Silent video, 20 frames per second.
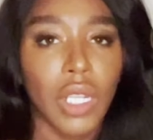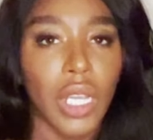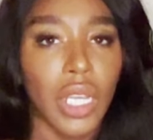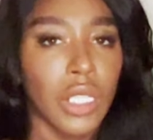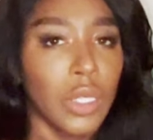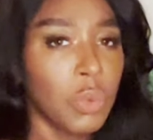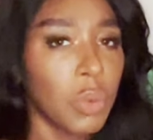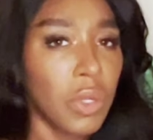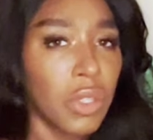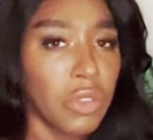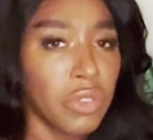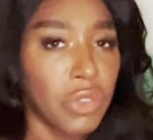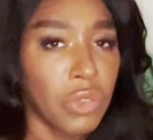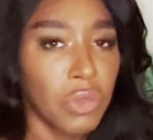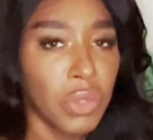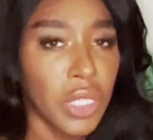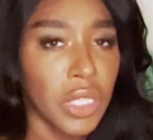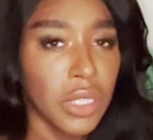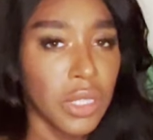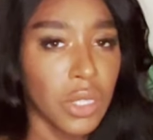It's one of the
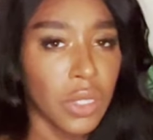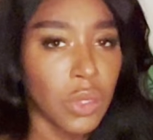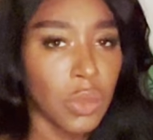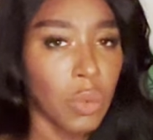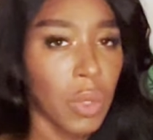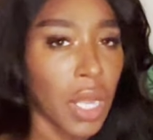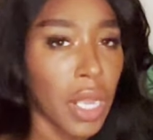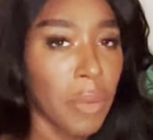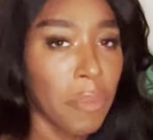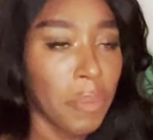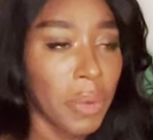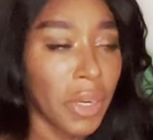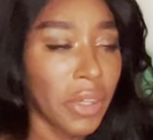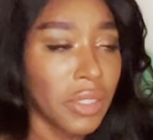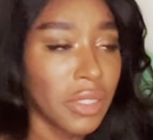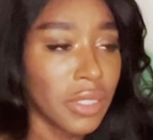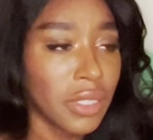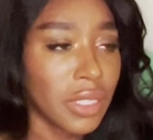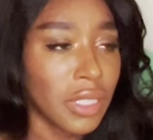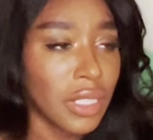reasons why
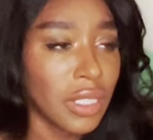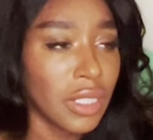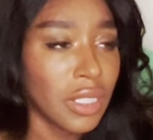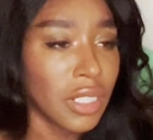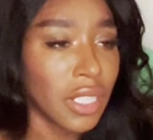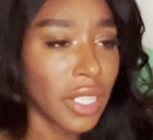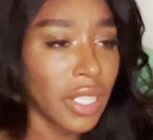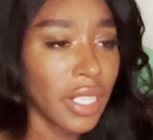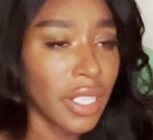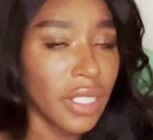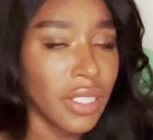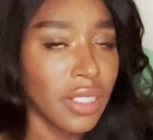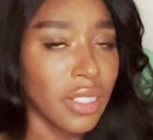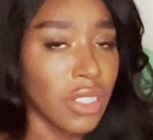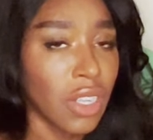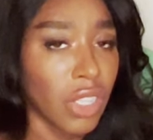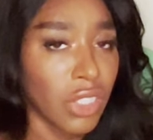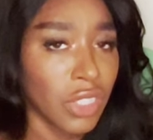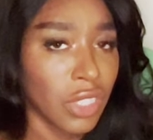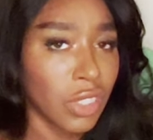parents teach their kids
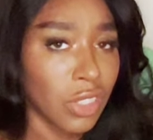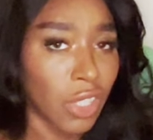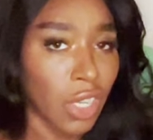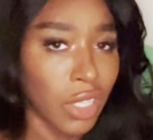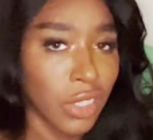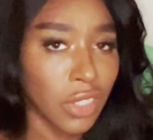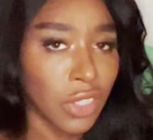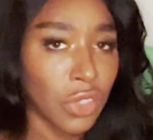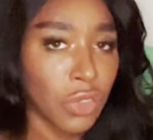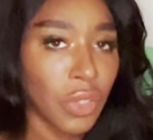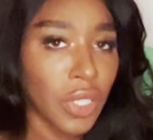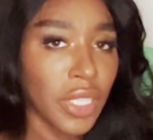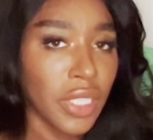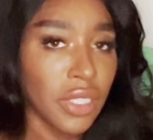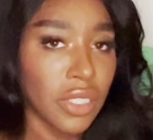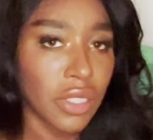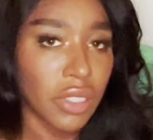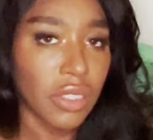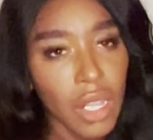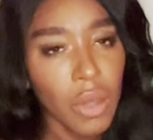not to talk to
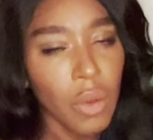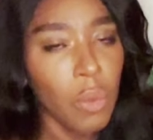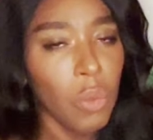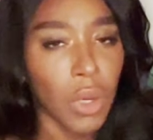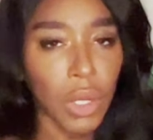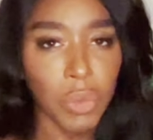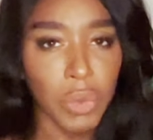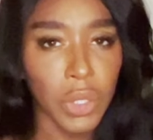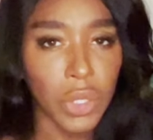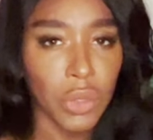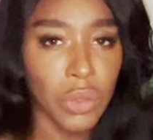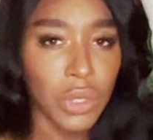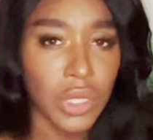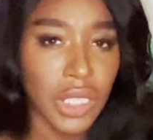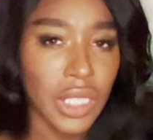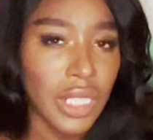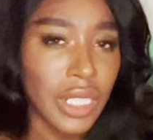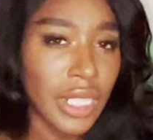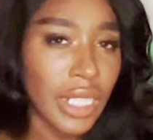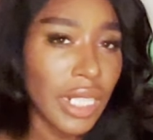strangers, why we don't
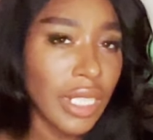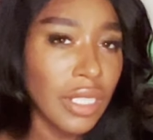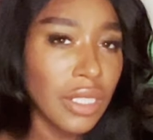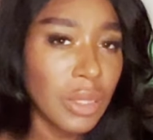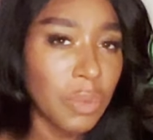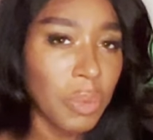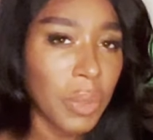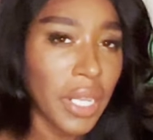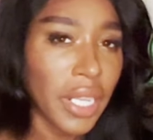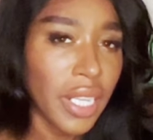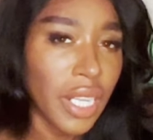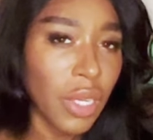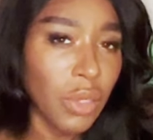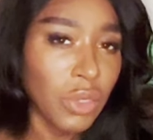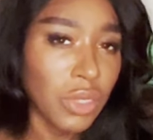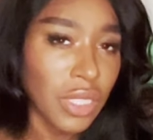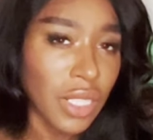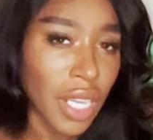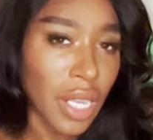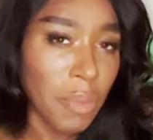see kids playing
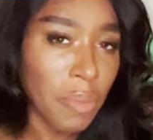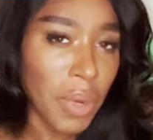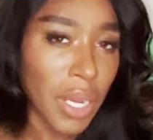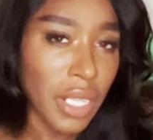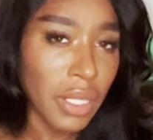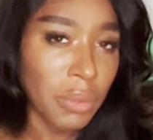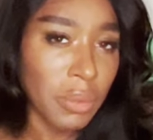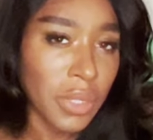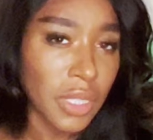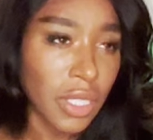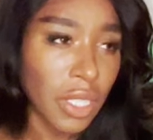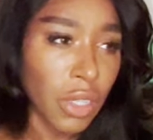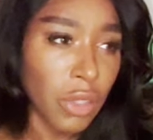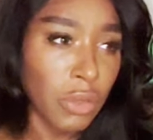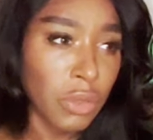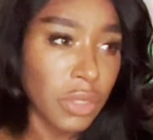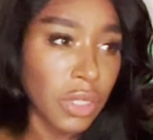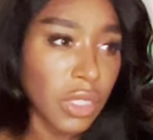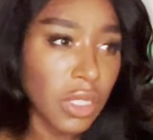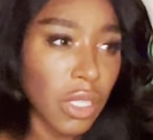outside by
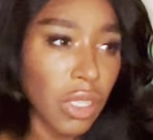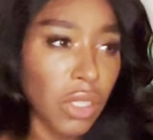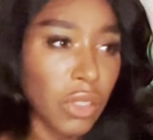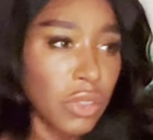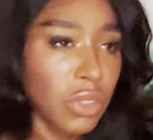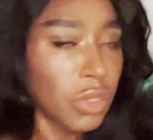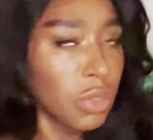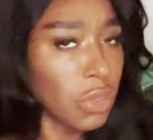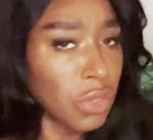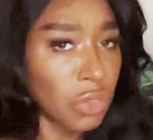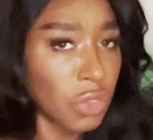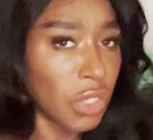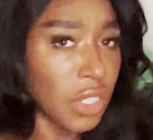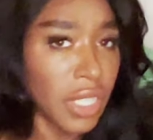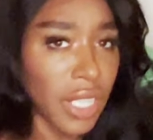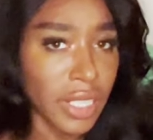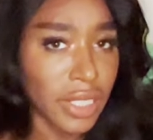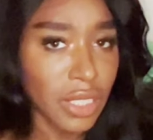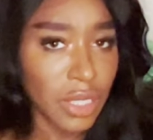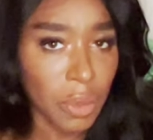themselves until the
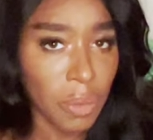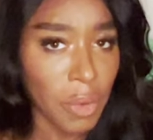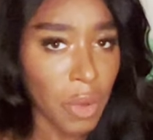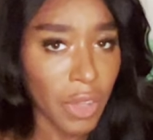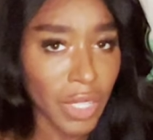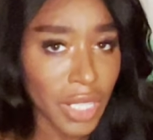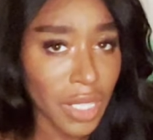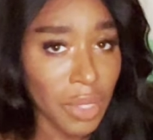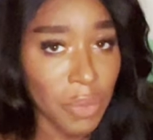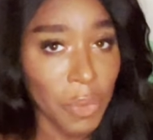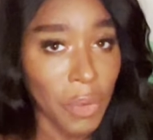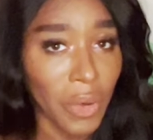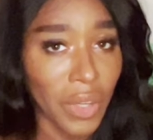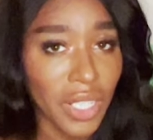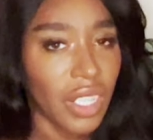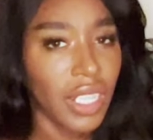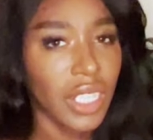streetlights come on anymore.